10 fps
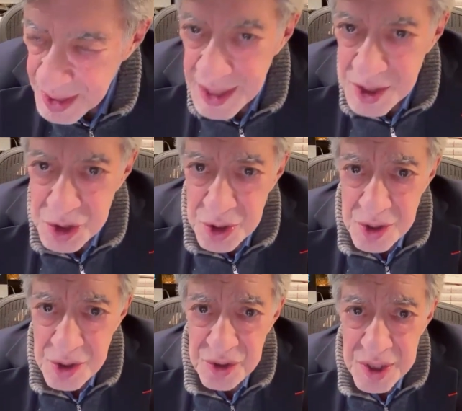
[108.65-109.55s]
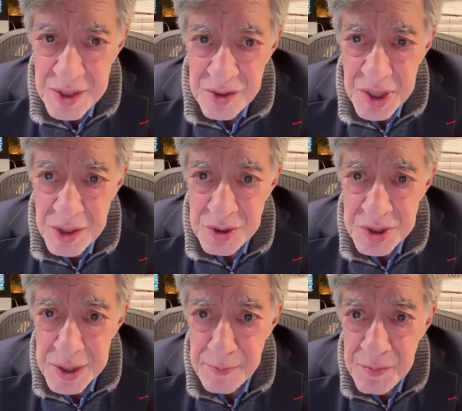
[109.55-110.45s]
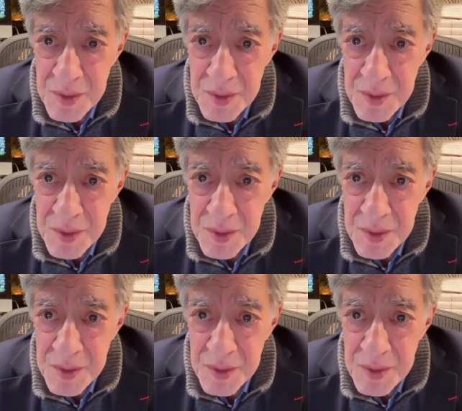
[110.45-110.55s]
and journalistic integrity.